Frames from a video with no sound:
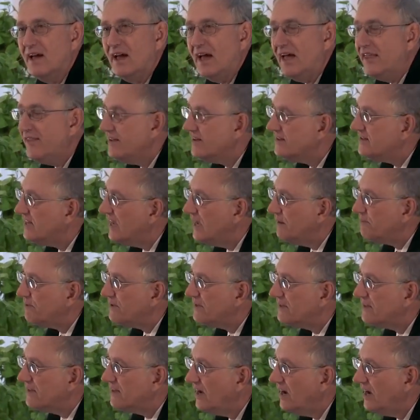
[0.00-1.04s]
And this
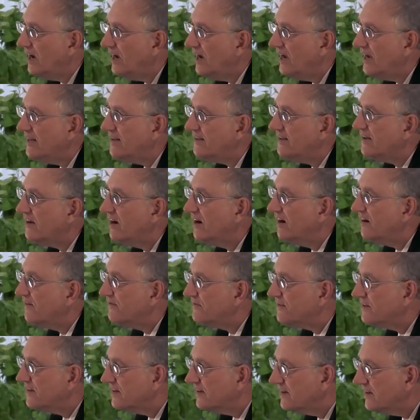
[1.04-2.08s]
happened night
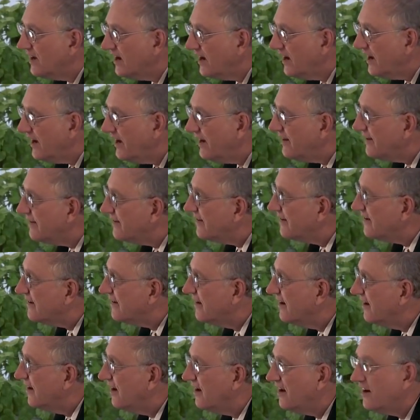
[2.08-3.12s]
after night
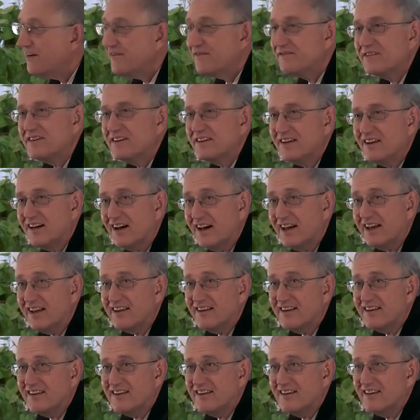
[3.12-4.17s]
after
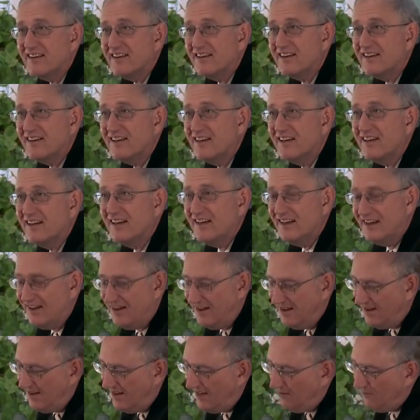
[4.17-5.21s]
night.
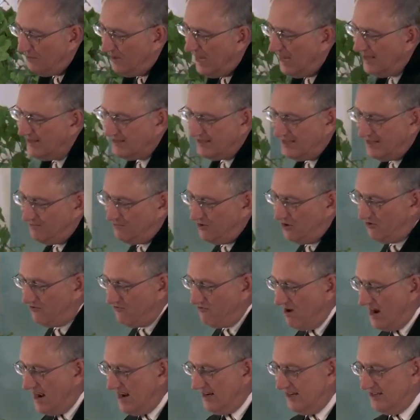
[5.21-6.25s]
And we had some
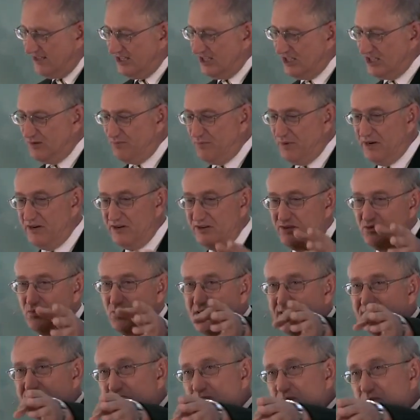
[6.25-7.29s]
horrendous experience.
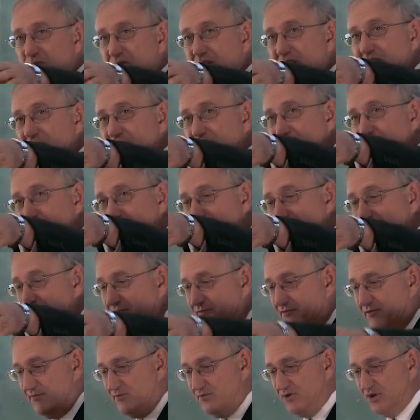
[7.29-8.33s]
Once we were coming
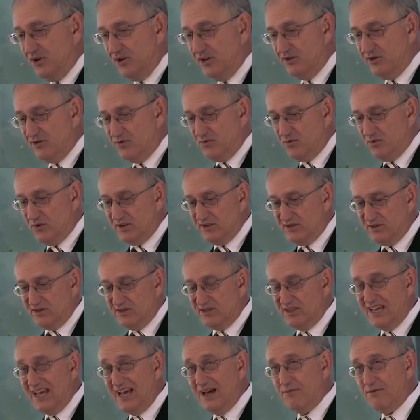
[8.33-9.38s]
back from church, it was a
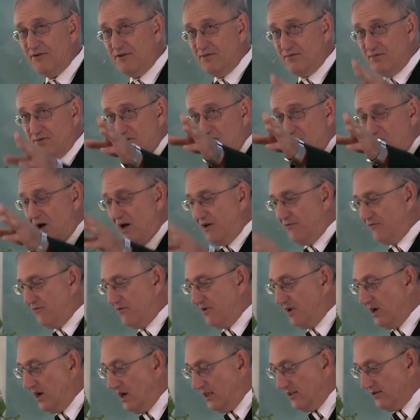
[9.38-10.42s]
Sabbath, my wife
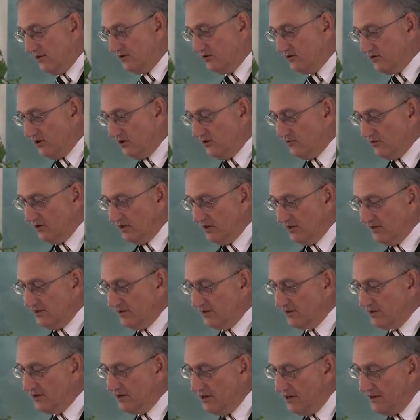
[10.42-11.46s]
and I and the children in
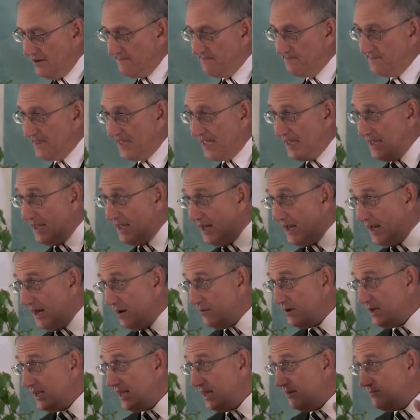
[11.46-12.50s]
the car,
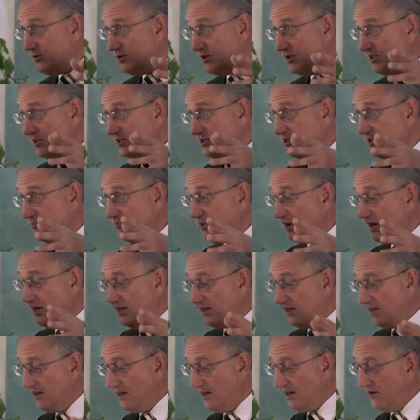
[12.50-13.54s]
and we came to this
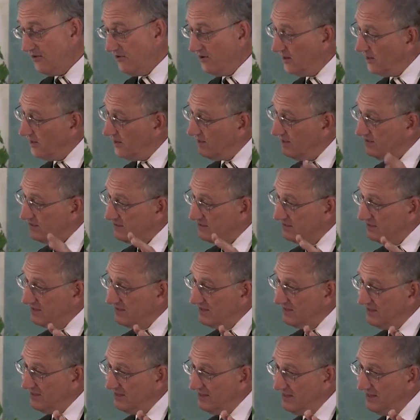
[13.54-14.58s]
spot, and I realized,
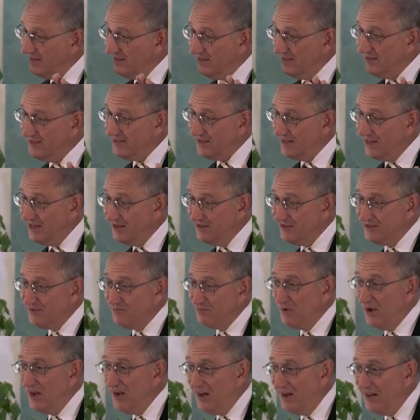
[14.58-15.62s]
here's our
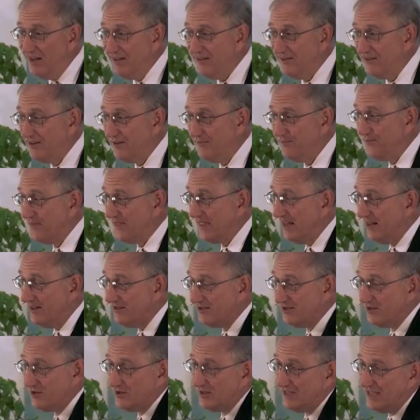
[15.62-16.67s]
spot. Now
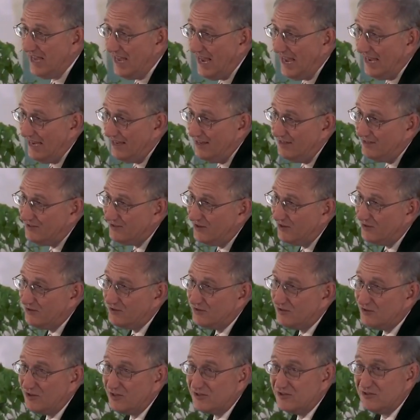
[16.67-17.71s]
it's the day, so
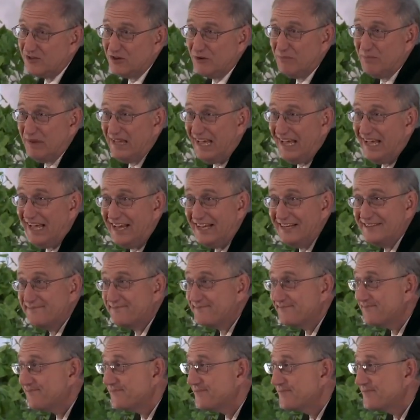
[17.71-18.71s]
it's not so bad.